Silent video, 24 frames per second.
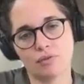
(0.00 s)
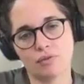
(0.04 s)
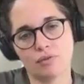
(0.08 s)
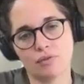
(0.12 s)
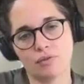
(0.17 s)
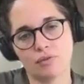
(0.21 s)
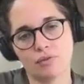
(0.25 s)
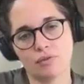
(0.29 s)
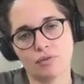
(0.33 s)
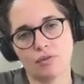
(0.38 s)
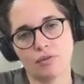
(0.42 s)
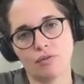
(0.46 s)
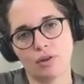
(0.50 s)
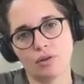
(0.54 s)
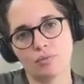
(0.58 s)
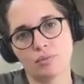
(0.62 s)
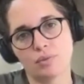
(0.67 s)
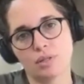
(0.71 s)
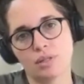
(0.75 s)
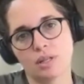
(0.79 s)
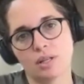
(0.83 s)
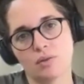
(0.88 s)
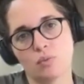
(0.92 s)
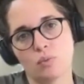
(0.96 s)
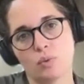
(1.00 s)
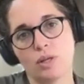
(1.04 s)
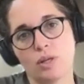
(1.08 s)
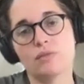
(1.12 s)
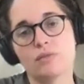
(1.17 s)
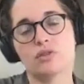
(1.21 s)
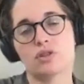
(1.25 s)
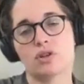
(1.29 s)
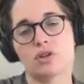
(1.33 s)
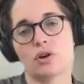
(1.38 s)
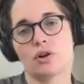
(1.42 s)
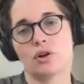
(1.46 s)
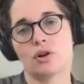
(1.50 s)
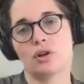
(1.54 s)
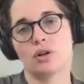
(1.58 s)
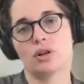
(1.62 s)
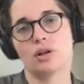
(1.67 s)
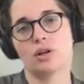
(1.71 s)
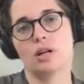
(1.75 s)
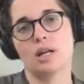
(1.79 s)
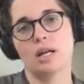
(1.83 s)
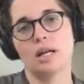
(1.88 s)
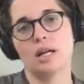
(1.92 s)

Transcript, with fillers: films that we've shown